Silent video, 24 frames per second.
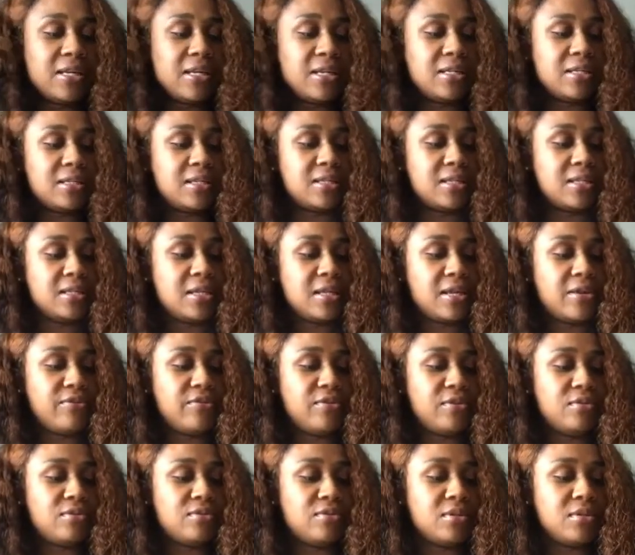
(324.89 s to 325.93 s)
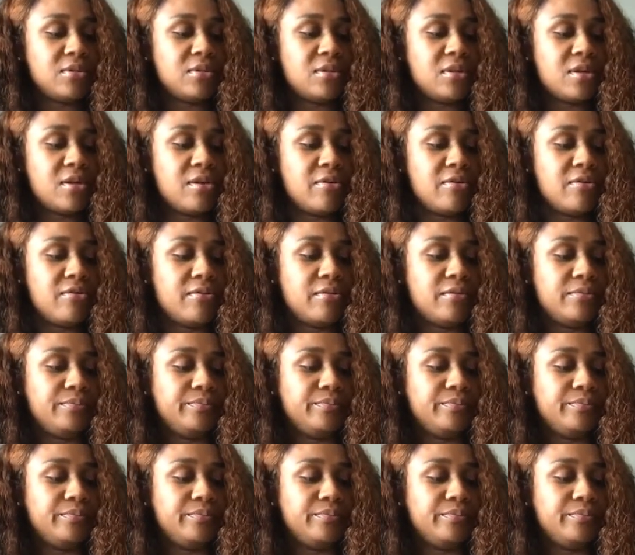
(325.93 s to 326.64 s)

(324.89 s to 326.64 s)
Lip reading: nieces and nephews and stuff.